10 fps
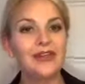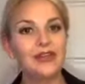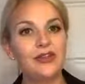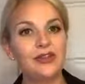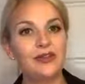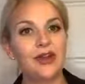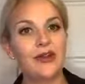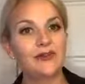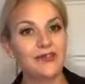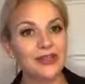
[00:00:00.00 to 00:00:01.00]
you
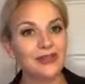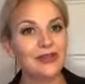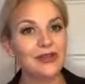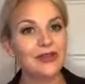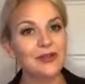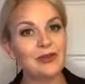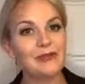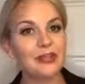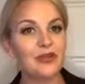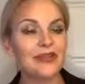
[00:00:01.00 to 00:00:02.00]
are definitely going to be
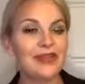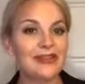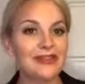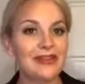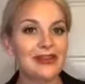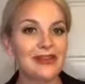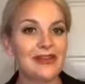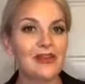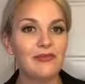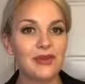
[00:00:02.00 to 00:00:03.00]
much more likely to getting
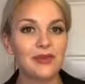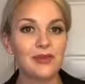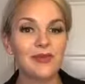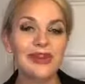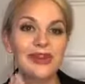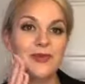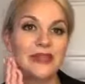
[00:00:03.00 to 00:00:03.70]
much more breakouts,